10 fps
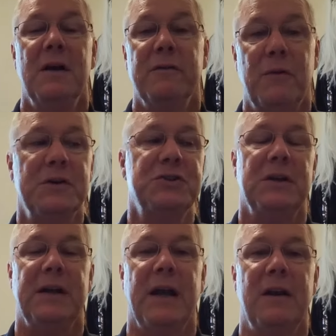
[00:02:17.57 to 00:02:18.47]

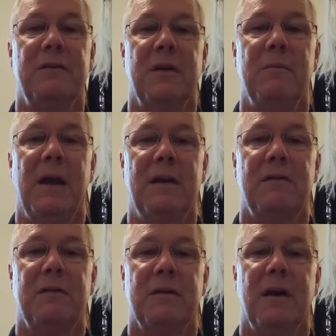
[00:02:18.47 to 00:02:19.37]
Fortunately, Edison
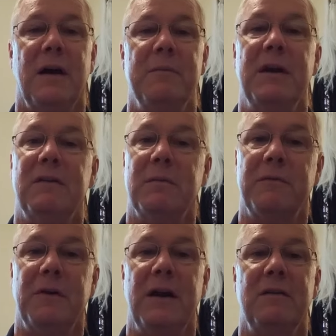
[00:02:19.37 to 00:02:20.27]
meets some
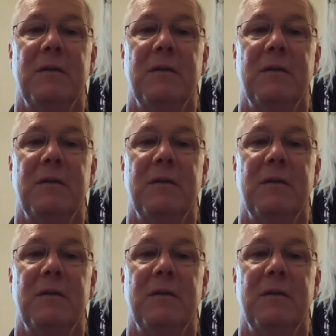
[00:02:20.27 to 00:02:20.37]
friends